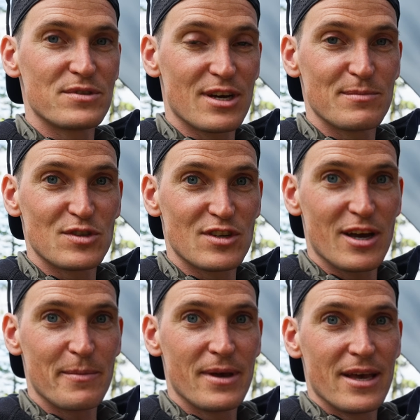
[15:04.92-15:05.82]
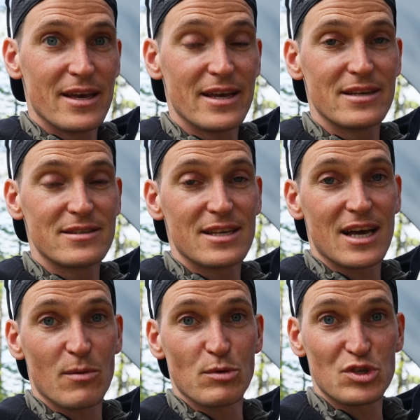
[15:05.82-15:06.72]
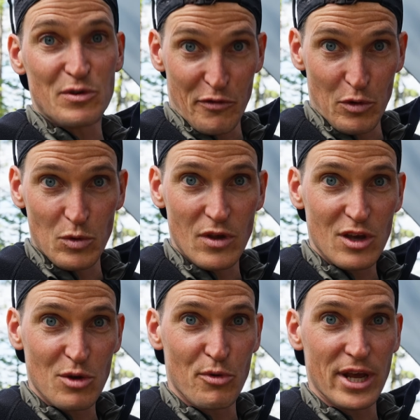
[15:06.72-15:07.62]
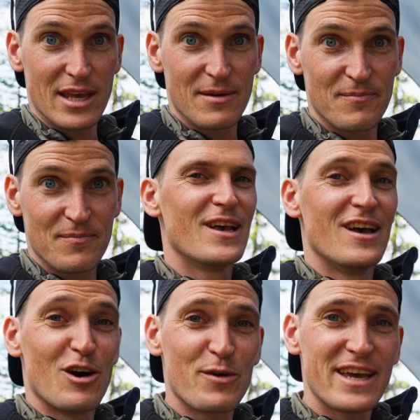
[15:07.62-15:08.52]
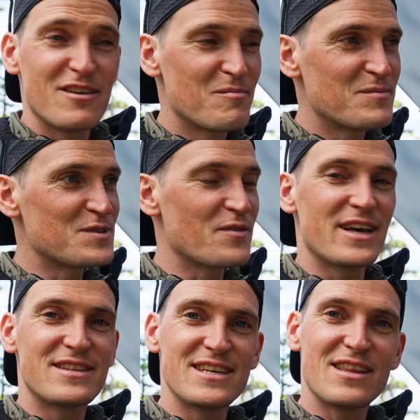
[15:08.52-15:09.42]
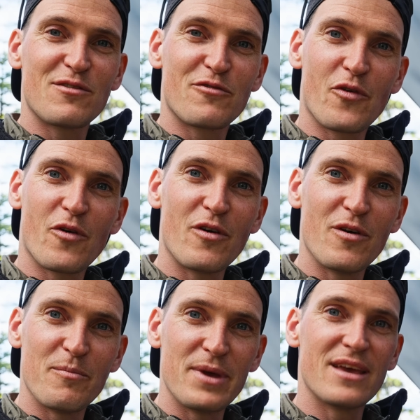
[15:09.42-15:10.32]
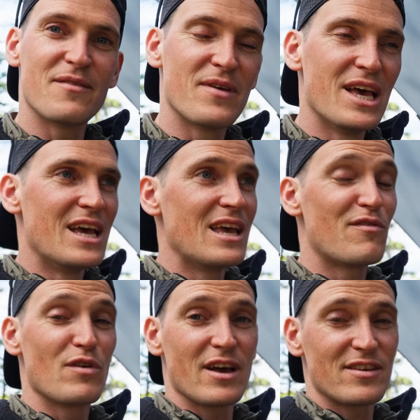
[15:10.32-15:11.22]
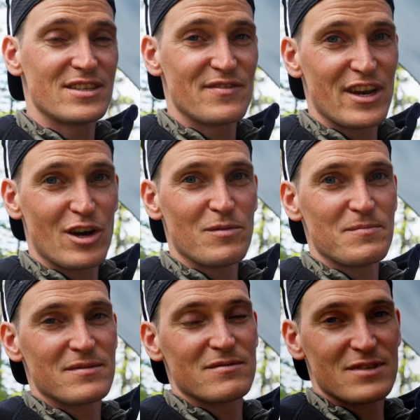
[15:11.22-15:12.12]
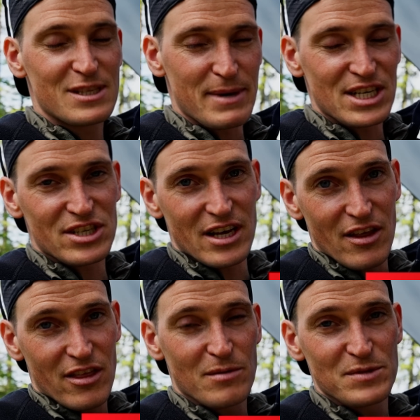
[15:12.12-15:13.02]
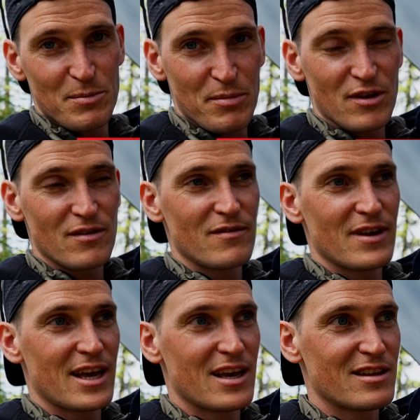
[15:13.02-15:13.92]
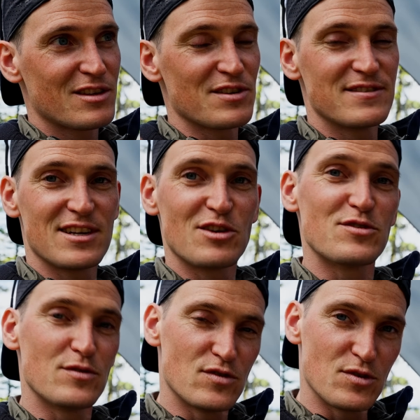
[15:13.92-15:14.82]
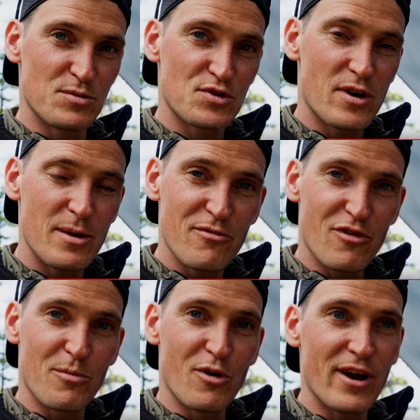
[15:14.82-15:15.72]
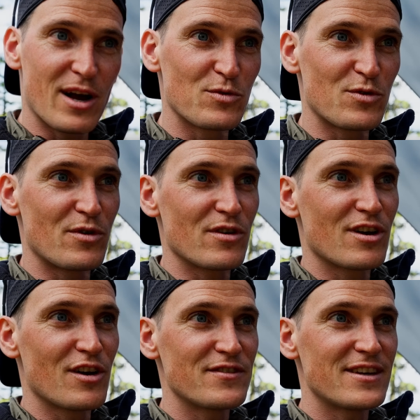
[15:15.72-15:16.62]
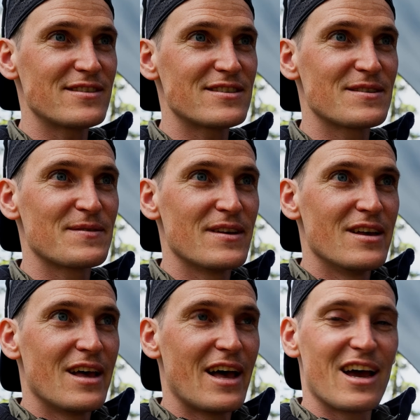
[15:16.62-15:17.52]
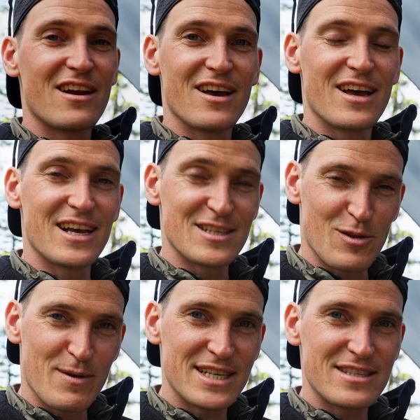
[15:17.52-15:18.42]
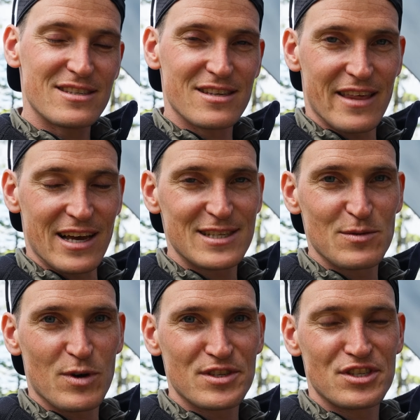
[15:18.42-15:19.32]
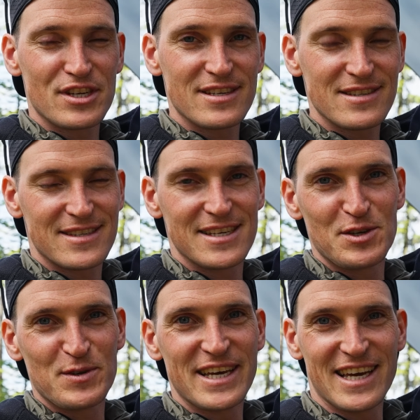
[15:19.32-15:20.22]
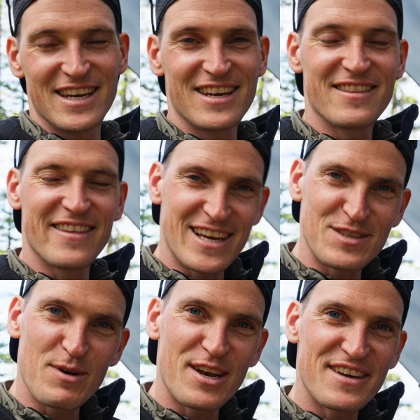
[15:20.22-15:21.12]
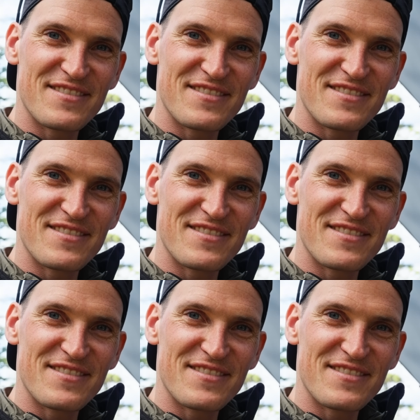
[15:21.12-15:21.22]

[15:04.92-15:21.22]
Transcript: time to time is how much food you bring. Okay, so that's it for me. If you like this video, smash the thumbs up button and consider to subscribe for more outdoor content. And as always, thanks for watching. See you in the next one.